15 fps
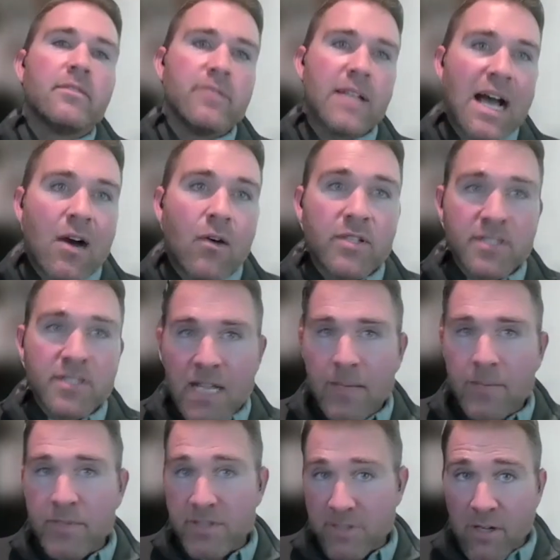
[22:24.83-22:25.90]
now it's
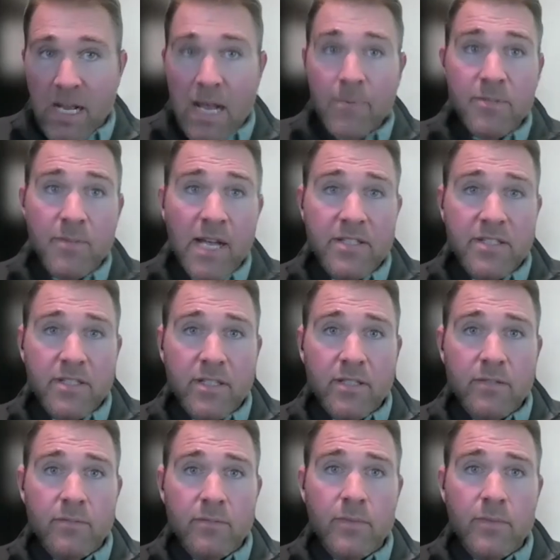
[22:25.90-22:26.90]
time to start optimizing it.